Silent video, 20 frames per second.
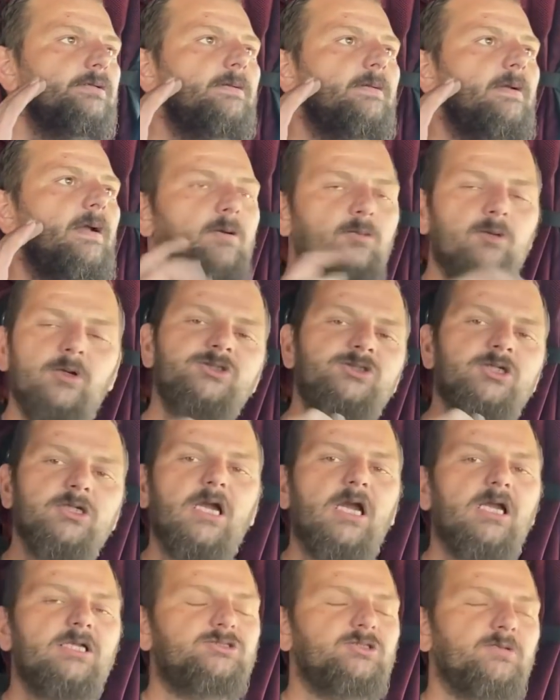I want you
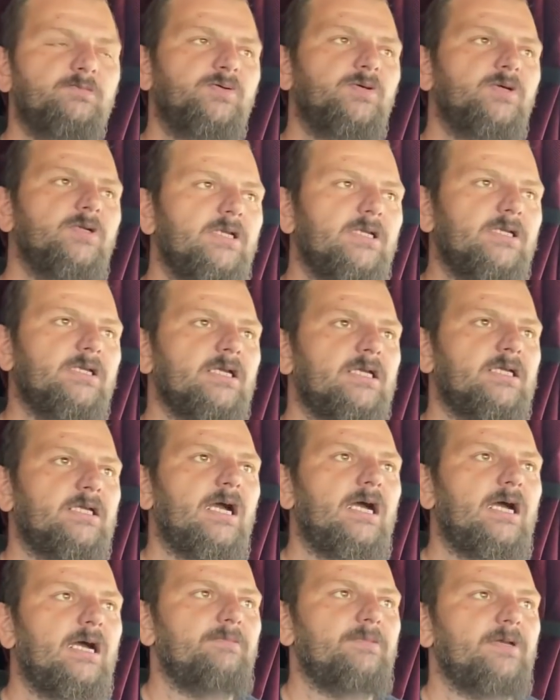guys to put in the
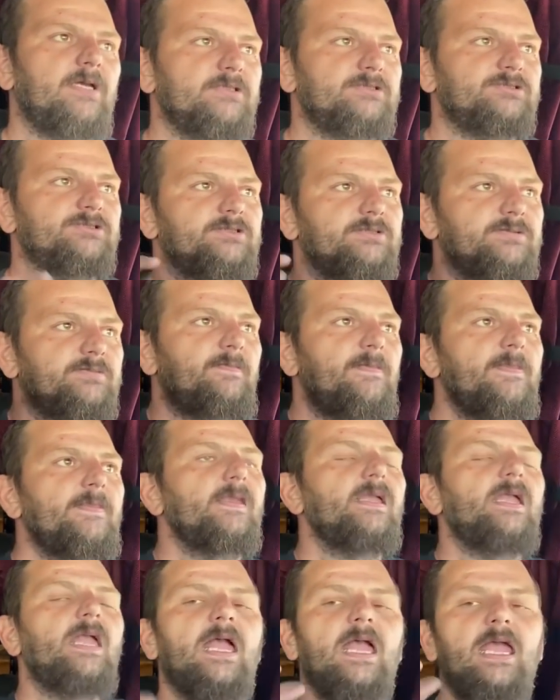comments
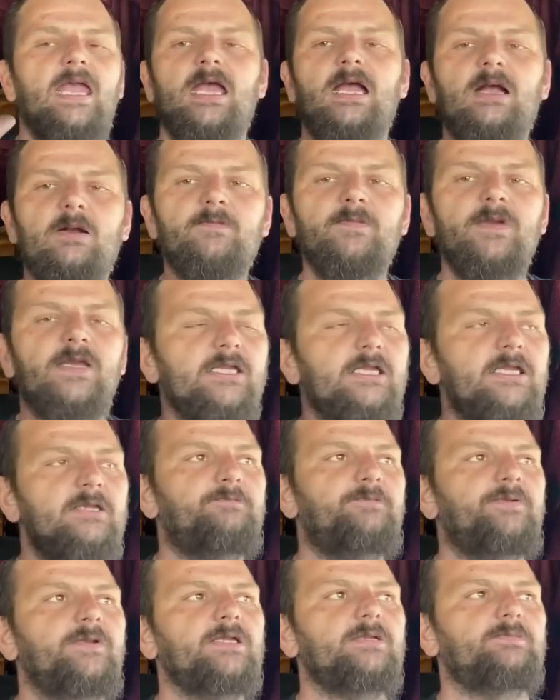how many
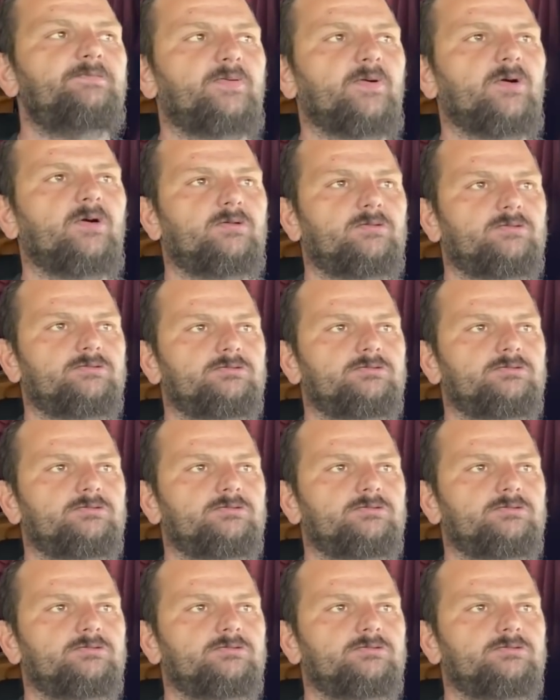people